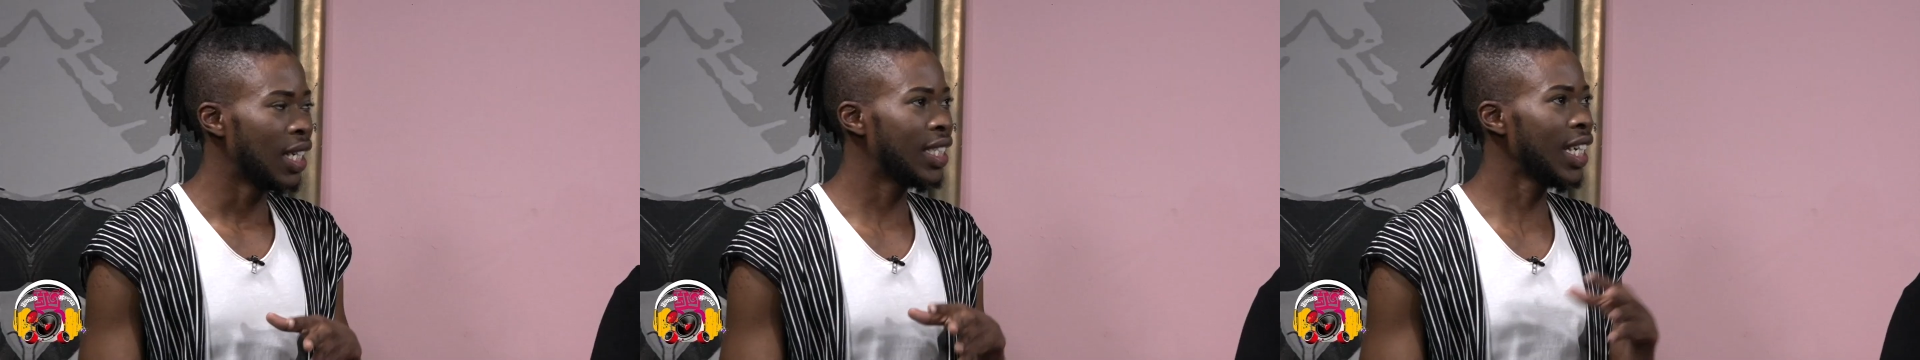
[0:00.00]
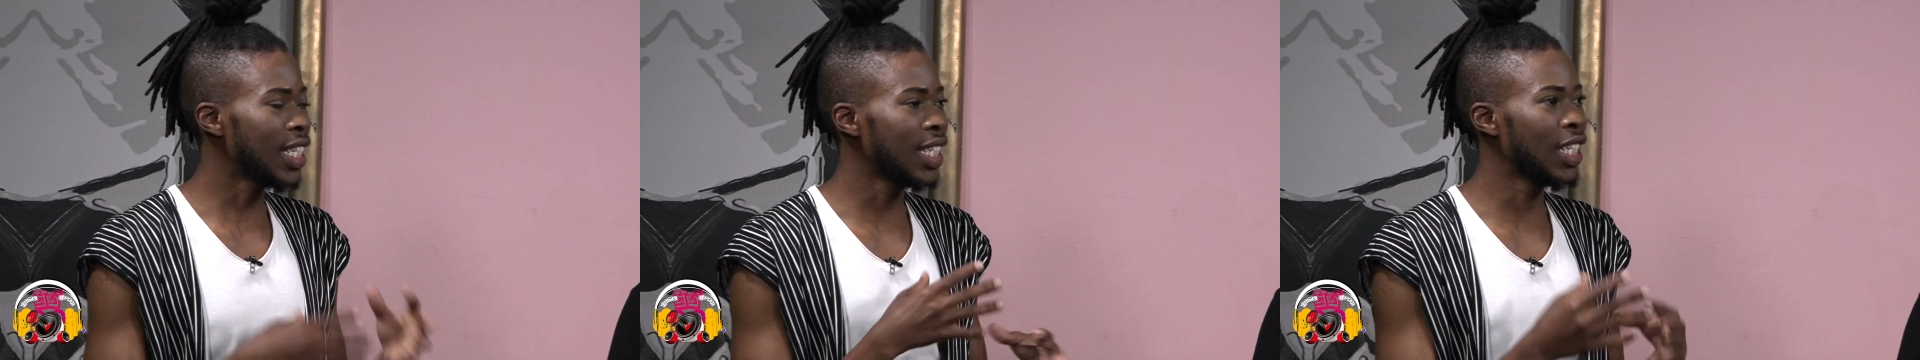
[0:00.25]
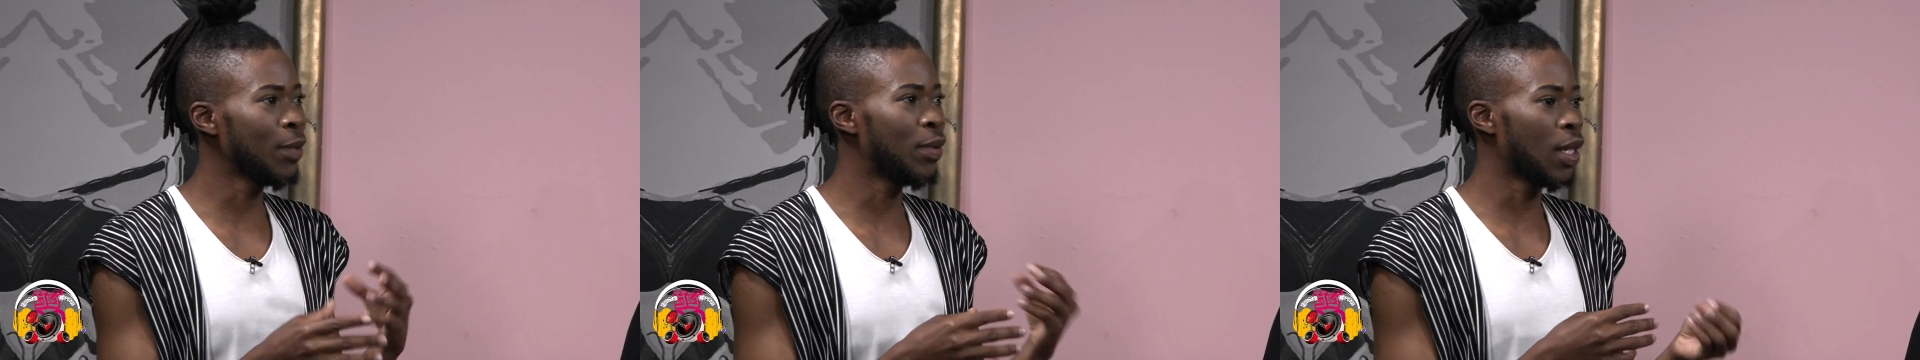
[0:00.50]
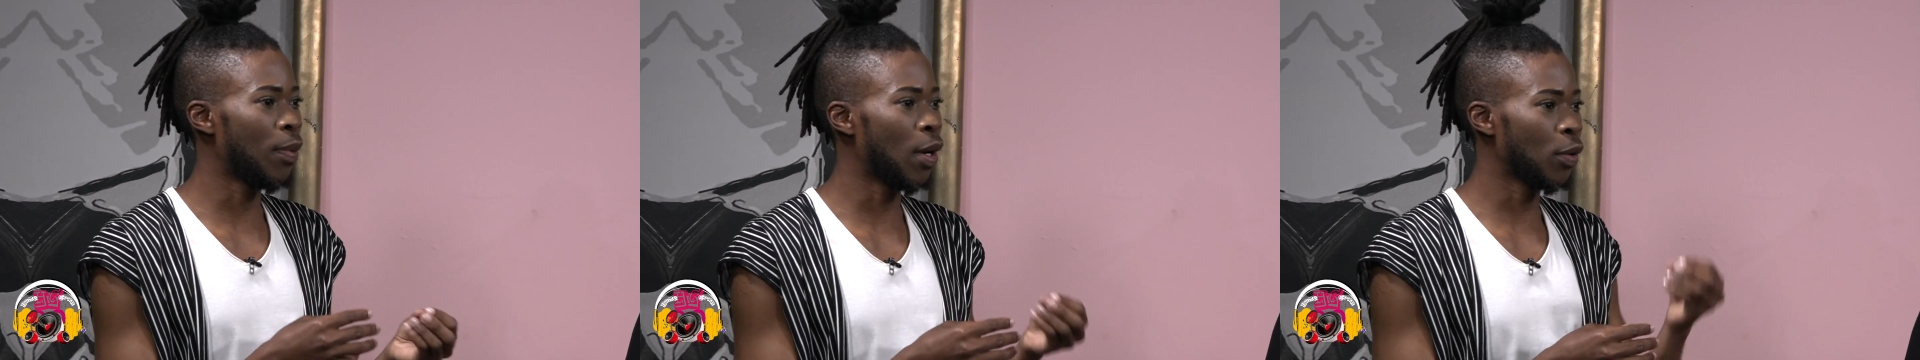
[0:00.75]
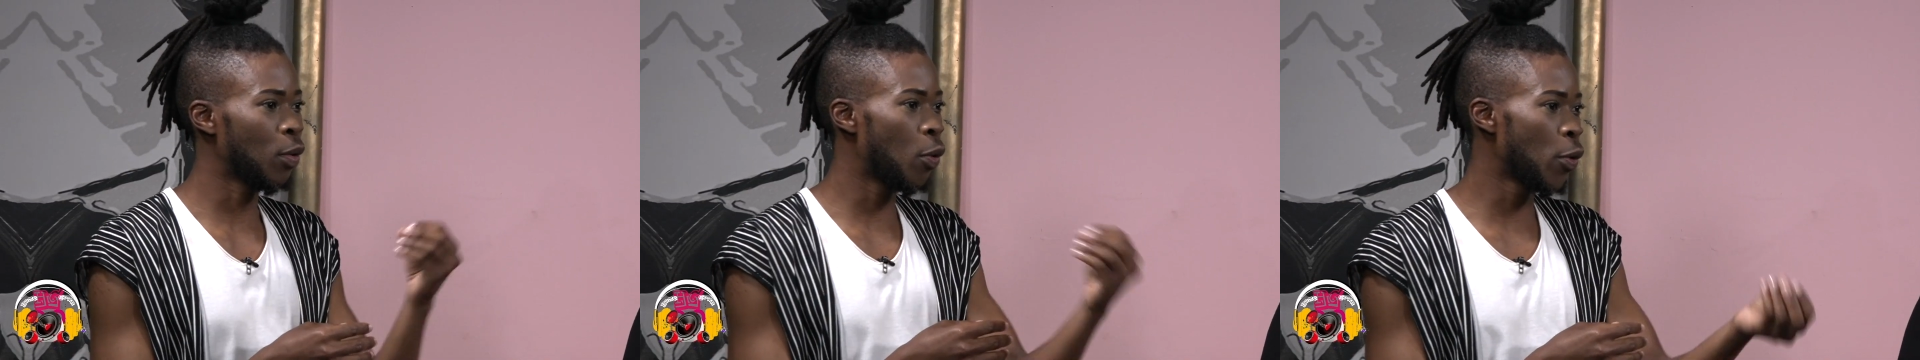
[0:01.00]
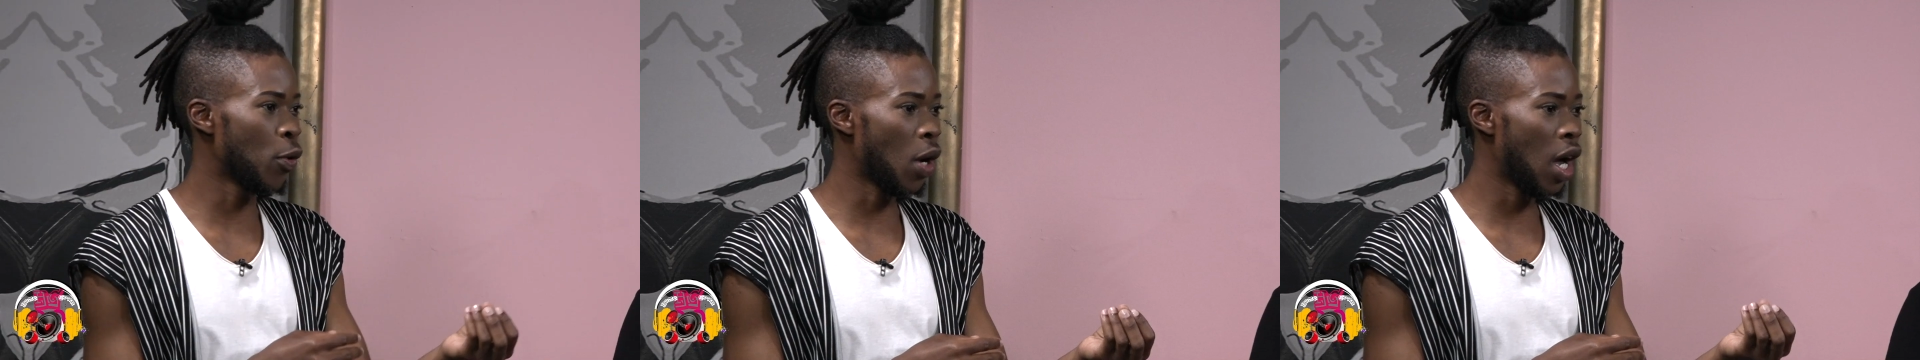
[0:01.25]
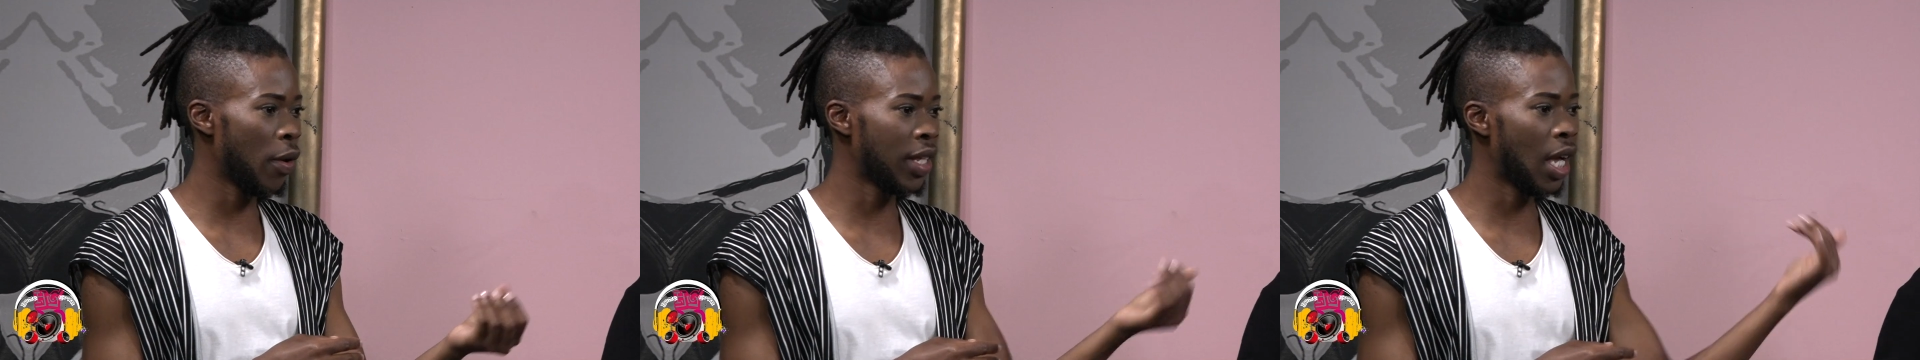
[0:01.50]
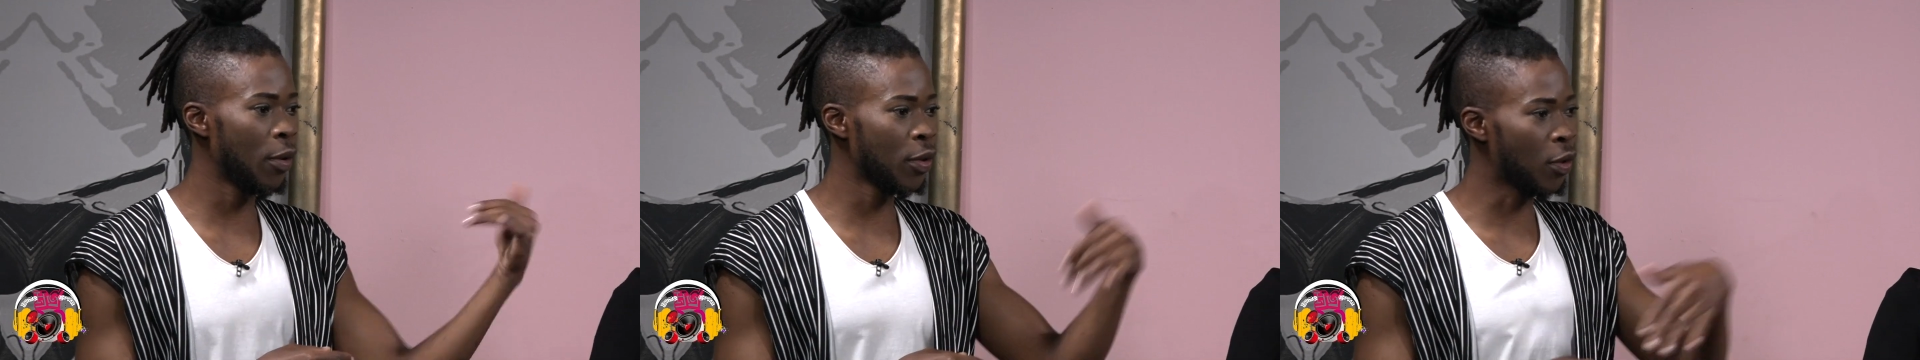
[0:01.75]
Tell us a little bit about who you are and
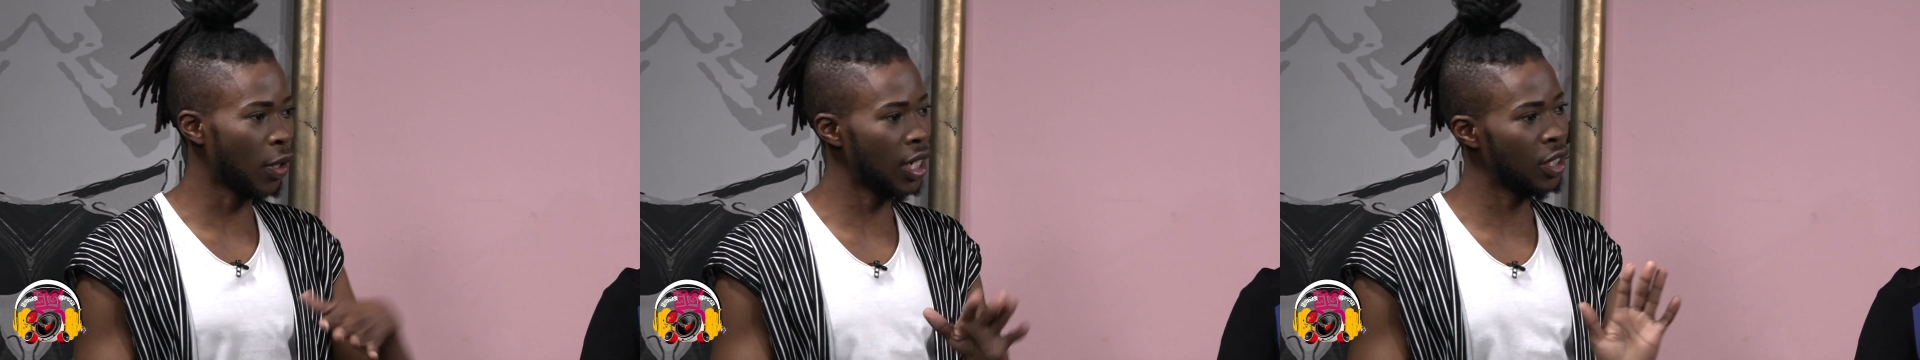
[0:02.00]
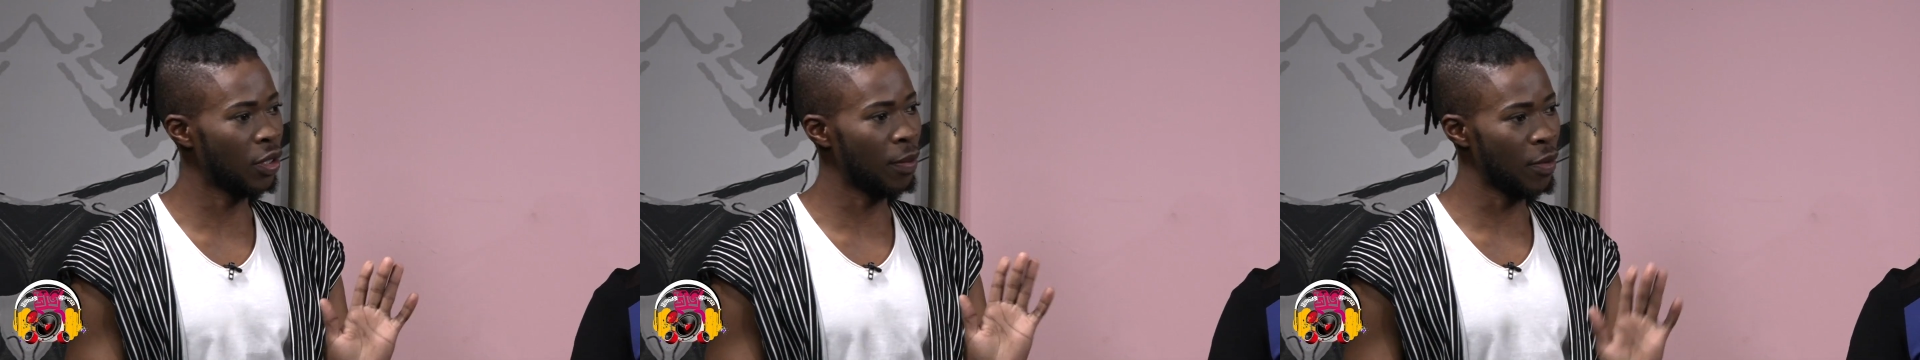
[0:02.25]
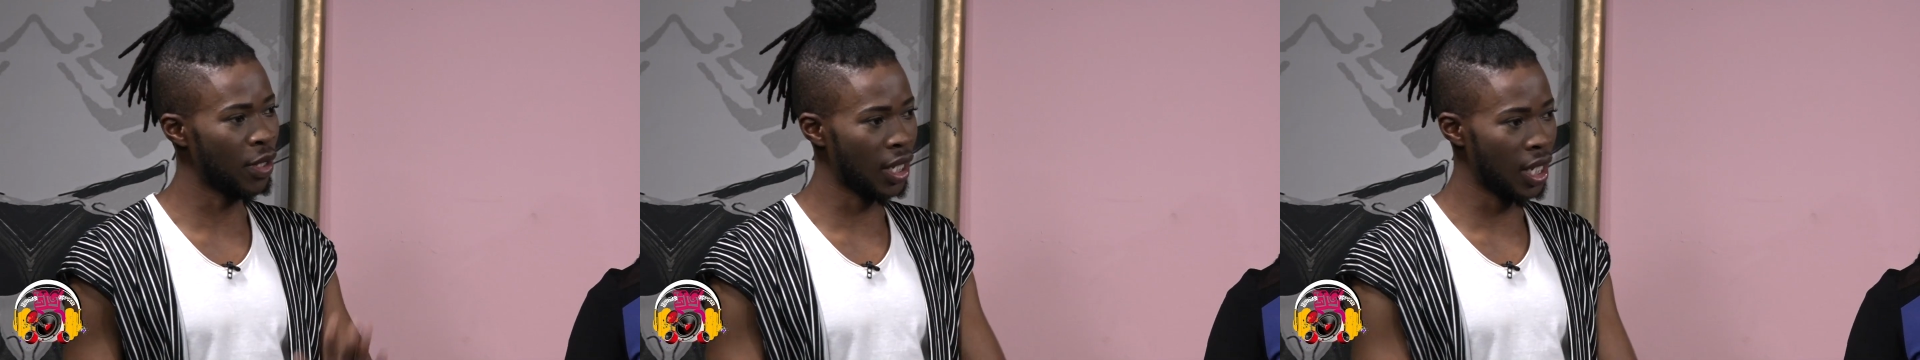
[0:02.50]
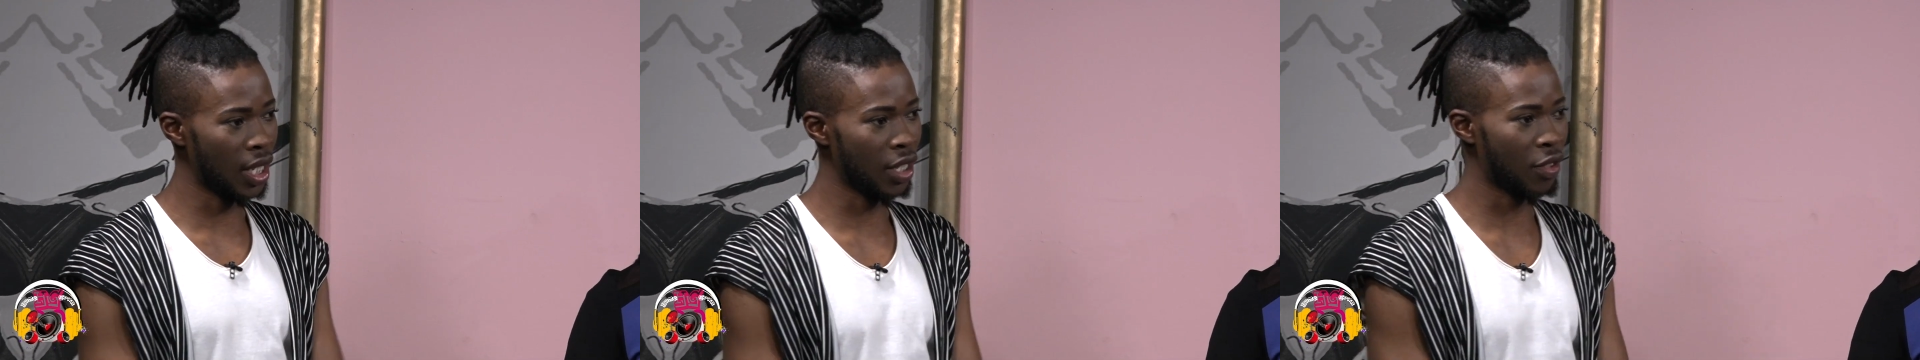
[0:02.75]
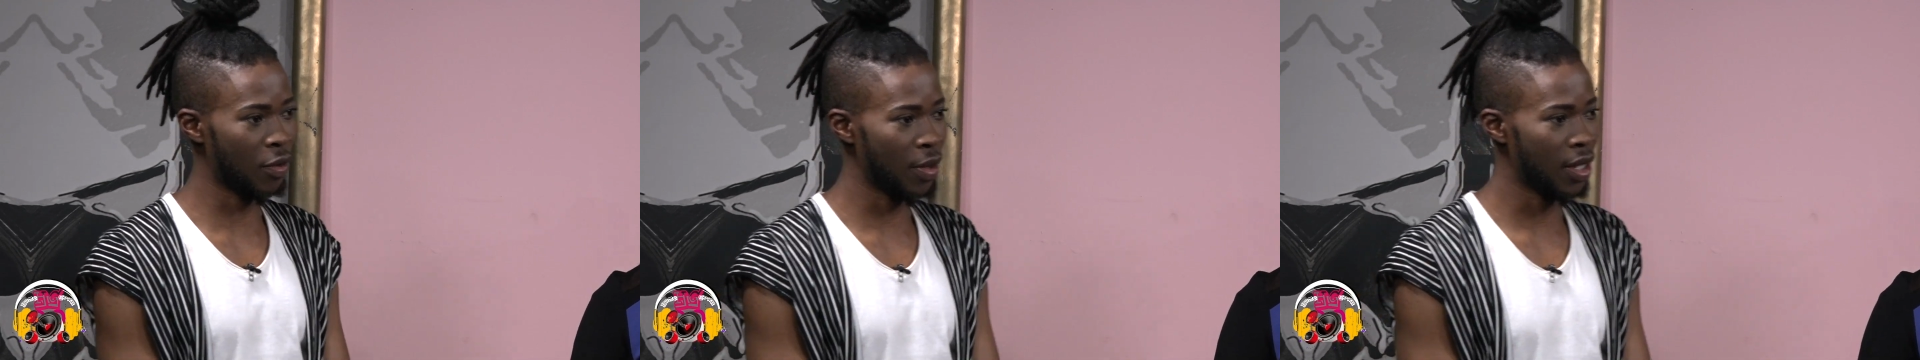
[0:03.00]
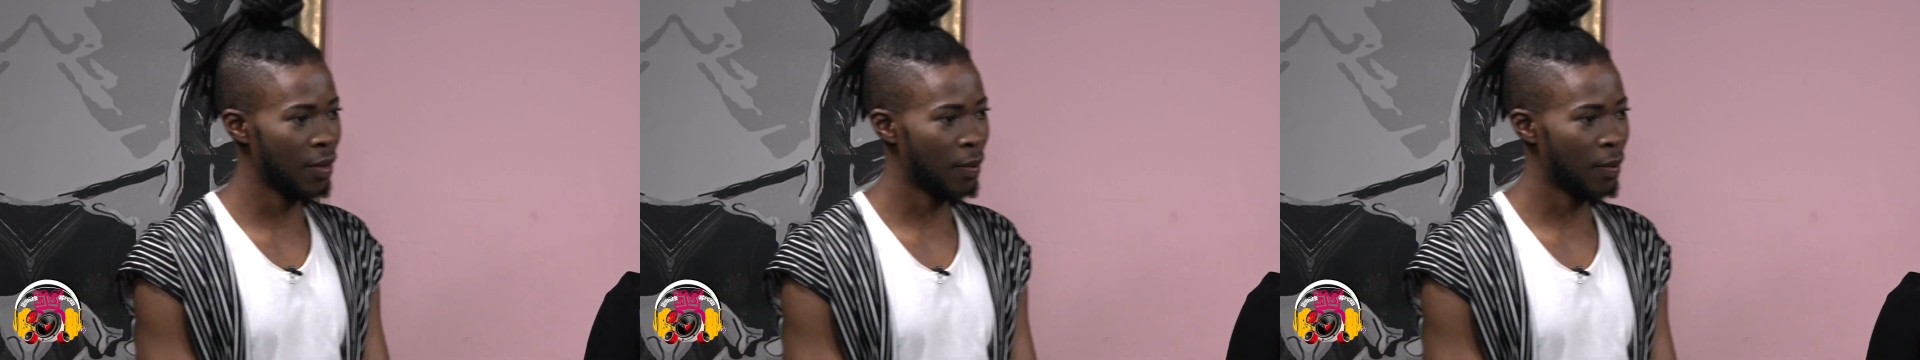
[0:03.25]
how you got into the music industry.